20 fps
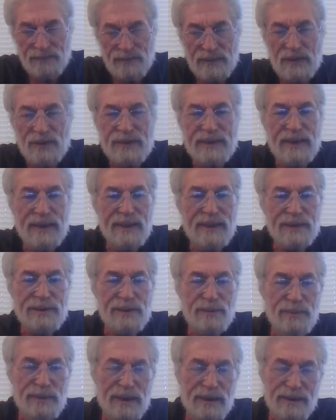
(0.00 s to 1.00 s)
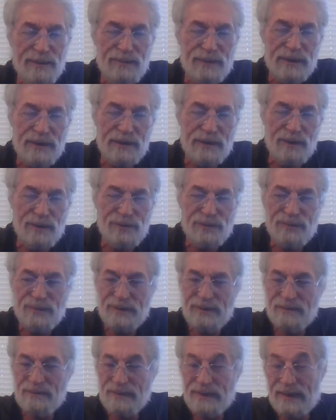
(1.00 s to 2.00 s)
Okay, that's about it for the cold
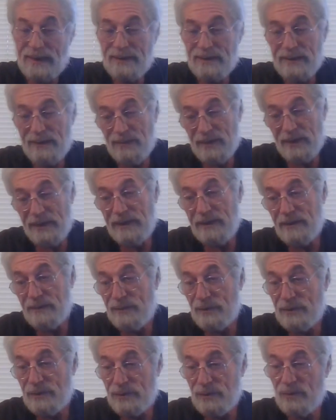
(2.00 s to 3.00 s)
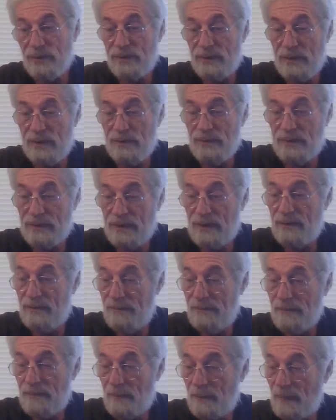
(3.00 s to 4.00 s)
foot. Like I say, very good for sore throats,
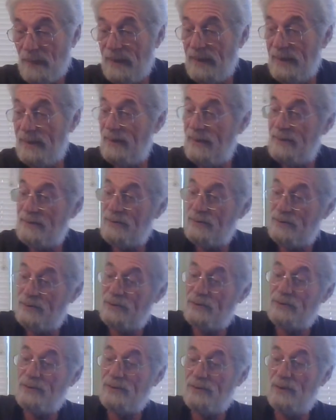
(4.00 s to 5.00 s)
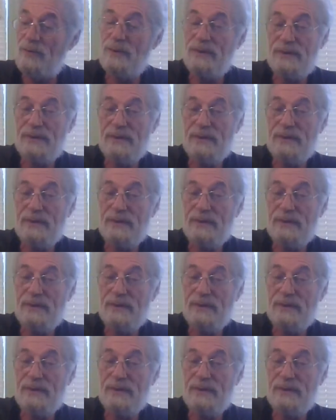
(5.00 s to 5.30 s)
though. And so is